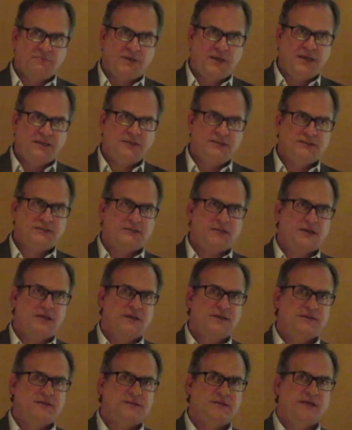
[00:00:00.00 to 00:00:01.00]
Basin
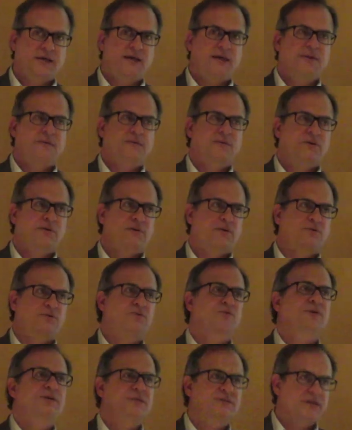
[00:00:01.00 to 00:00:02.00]
at a site called
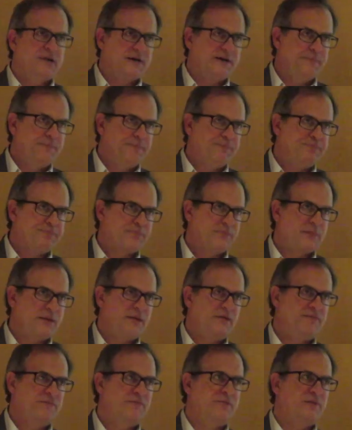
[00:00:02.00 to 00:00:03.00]
Creekside
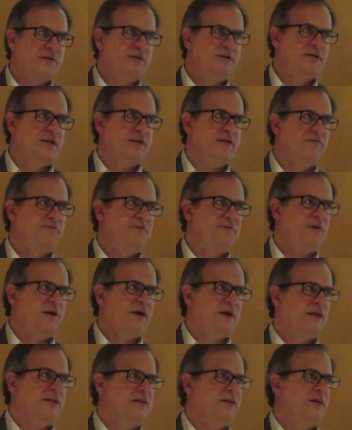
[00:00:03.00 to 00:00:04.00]
have
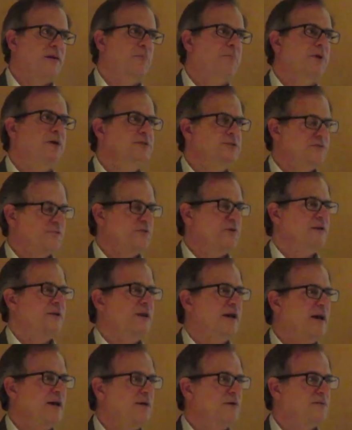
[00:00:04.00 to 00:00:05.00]
identified a bunch of
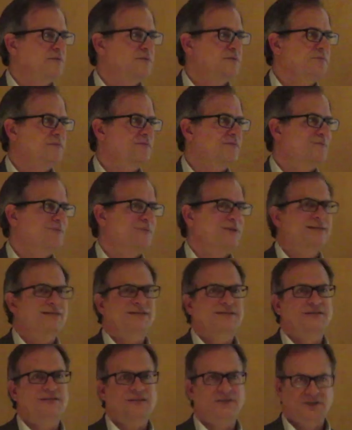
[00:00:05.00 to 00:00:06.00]
canals from like the
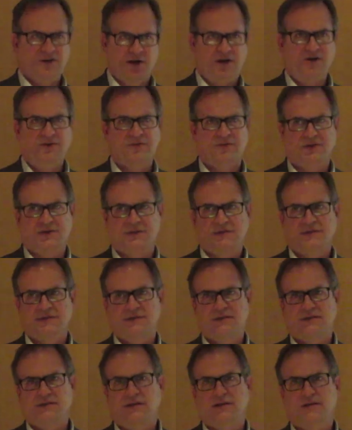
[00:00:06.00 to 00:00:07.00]
600s
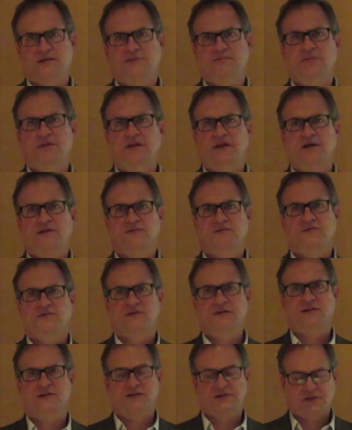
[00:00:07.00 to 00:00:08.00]
in this pit house
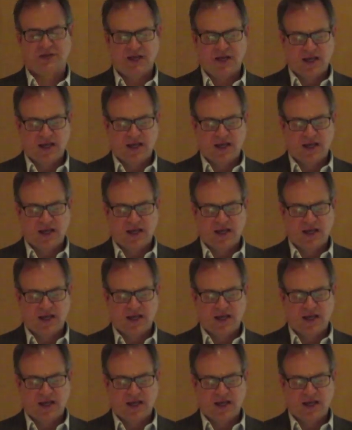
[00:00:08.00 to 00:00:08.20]
village.